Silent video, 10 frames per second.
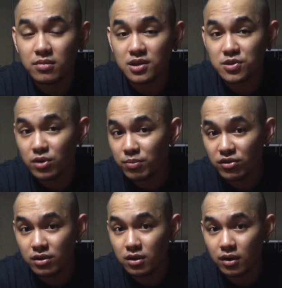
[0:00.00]

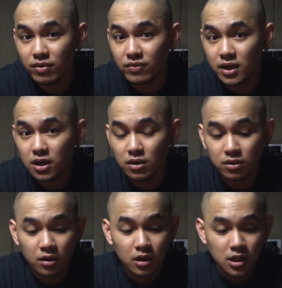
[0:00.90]
description of the
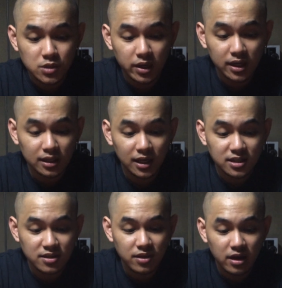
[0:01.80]
video. So again, I'd
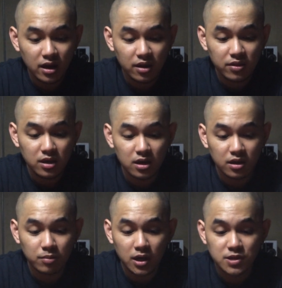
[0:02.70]
like to thank the
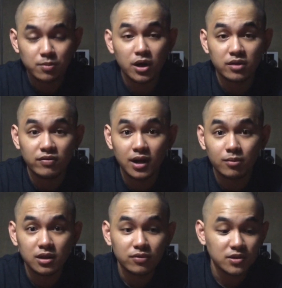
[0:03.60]
Boss Mod
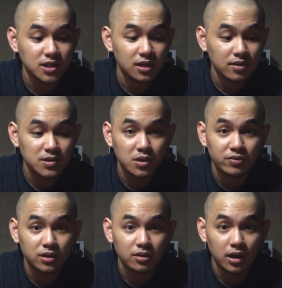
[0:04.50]
family for sending this
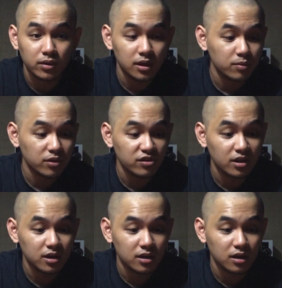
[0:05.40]
over. I really
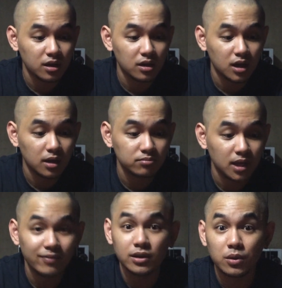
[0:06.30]
appreciate it, and
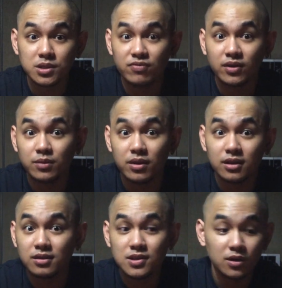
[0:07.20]
having loads of fun with
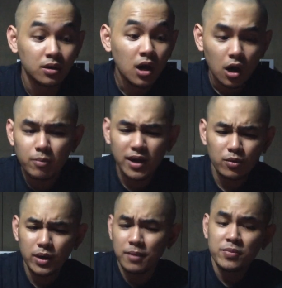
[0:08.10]
it. So, oh, by
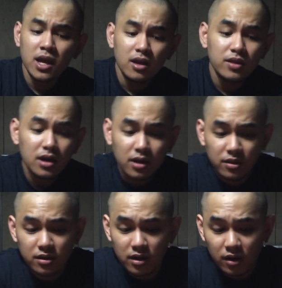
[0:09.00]
the way, the
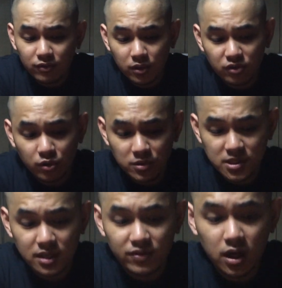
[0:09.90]
airflow control
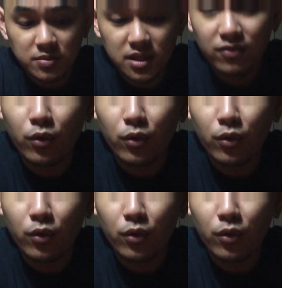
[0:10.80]
sleeve comes in